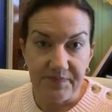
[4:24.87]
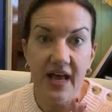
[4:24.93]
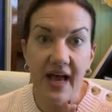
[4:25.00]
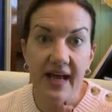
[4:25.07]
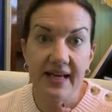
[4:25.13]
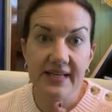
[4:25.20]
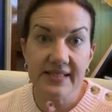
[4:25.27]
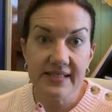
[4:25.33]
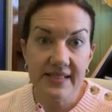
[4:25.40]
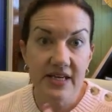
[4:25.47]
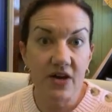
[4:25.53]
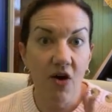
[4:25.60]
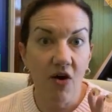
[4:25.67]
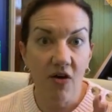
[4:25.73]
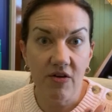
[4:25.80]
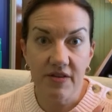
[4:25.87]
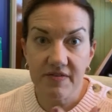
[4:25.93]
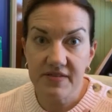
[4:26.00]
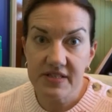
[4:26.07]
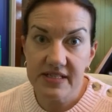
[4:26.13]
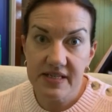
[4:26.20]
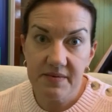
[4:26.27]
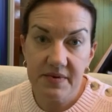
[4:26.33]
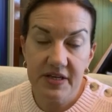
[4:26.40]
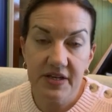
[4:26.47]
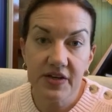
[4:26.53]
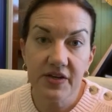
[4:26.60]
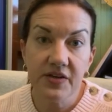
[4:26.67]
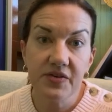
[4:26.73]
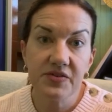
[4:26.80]
I can see all of the
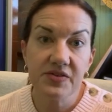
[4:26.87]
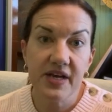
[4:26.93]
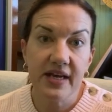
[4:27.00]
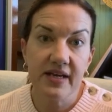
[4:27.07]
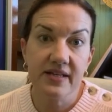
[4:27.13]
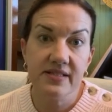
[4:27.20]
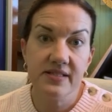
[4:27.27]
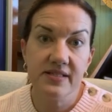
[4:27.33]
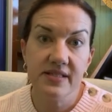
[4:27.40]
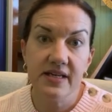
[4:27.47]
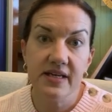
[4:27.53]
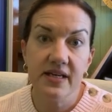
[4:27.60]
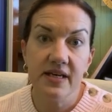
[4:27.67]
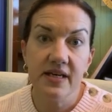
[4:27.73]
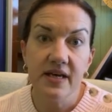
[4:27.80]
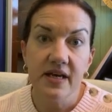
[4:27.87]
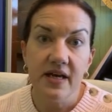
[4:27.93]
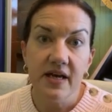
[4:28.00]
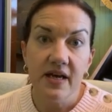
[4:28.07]
DBQs, I can see